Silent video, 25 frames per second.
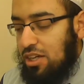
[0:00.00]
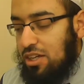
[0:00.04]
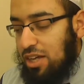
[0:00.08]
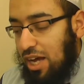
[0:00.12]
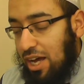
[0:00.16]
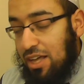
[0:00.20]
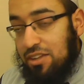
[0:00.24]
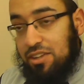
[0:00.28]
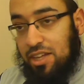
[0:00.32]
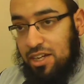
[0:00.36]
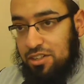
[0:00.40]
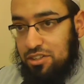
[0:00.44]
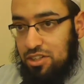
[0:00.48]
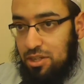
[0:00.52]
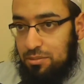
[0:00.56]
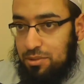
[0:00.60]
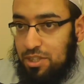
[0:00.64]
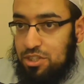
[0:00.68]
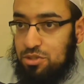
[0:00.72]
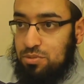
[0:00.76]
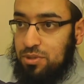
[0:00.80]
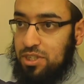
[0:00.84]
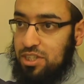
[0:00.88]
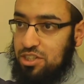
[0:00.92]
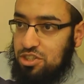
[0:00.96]
At that time,
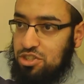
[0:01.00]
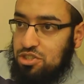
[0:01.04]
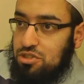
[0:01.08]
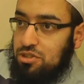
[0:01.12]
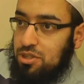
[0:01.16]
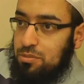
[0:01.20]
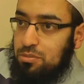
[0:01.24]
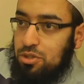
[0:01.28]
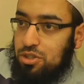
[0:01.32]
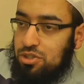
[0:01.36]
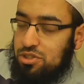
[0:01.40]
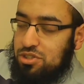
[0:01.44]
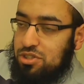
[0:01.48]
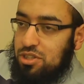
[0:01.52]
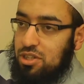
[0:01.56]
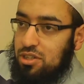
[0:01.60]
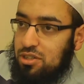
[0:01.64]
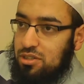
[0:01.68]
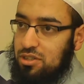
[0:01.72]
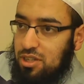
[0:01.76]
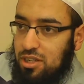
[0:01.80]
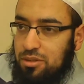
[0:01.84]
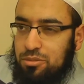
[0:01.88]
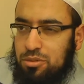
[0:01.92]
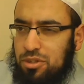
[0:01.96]
that's when history books
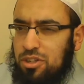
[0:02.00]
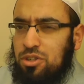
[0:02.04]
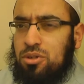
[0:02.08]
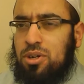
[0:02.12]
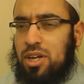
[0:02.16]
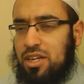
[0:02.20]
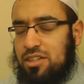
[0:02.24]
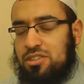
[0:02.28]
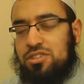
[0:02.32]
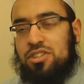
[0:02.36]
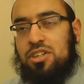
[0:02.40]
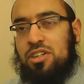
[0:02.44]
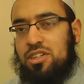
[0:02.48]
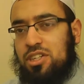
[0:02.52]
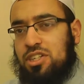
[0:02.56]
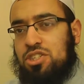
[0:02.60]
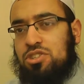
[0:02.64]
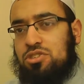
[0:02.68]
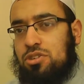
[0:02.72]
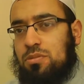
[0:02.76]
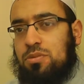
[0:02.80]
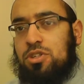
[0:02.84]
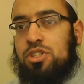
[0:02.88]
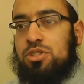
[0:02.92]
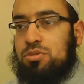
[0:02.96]
start, and we look at certain
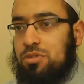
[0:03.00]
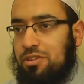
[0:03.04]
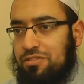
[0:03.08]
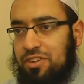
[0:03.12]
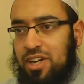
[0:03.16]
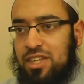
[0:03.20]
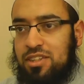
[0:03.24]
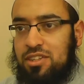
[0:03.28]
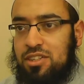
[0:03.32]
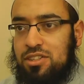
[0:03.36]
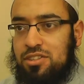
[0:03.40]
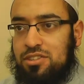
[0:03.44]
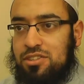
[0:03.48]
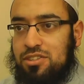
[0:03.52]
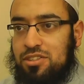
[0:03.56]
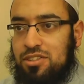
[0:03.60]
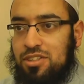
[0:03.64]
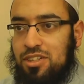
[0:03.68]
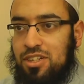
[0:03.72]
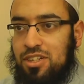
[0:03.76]
history books, we'll find this.